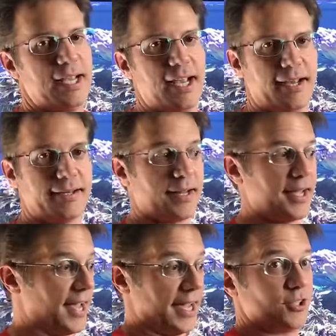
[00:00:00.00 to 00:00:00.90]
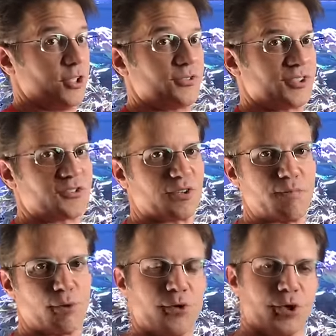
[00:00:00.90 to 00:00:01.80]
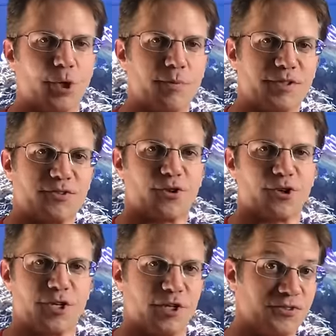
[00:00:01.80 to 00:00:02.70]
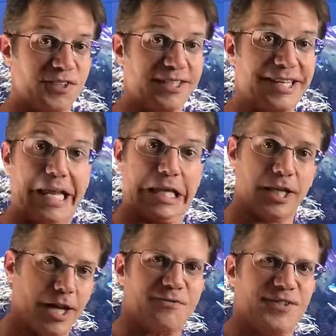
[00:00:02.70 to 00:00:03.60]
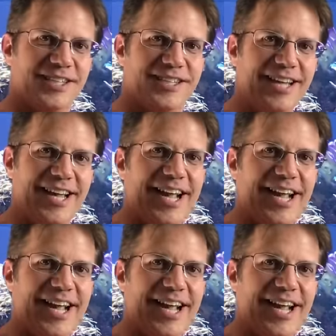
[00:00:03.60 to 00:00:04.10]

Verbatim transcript: and I had to use it, so I broke it open, started using it, loved it,